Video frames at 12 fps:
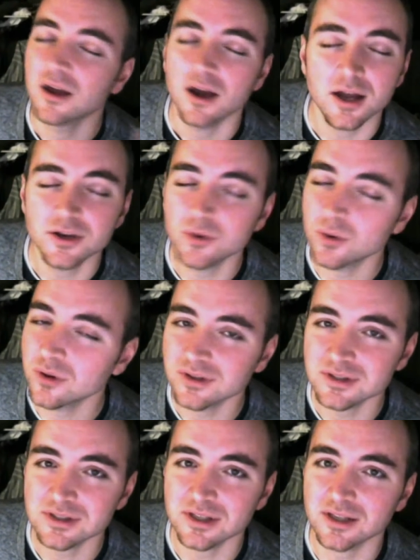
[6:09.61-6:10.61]
I know all
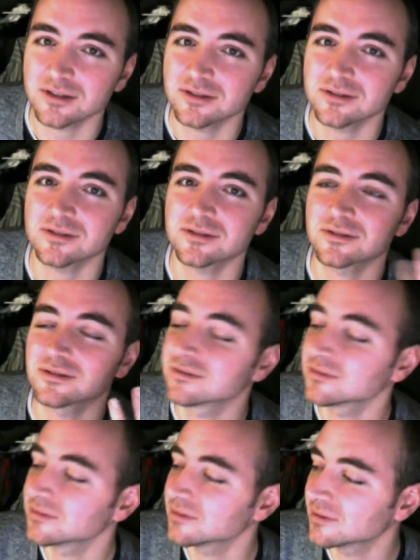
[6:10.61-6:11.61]
these things,
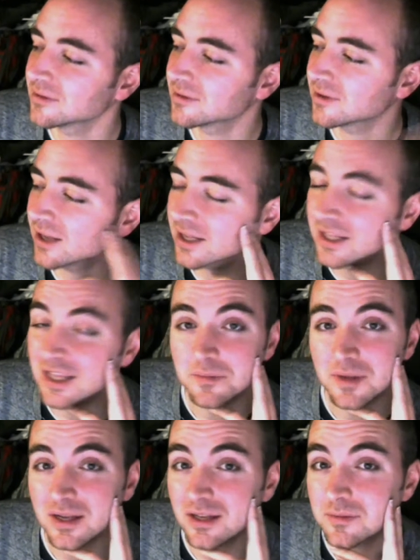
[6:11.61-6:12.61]
and I keep
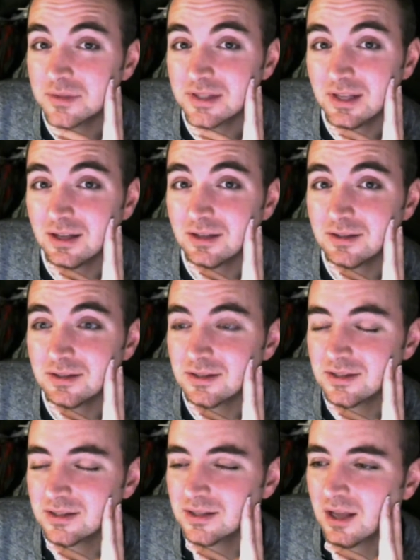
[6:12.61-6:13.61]
making the
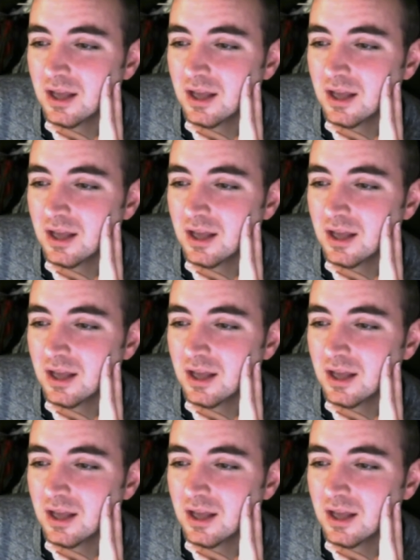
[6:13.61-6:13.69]
mistakes.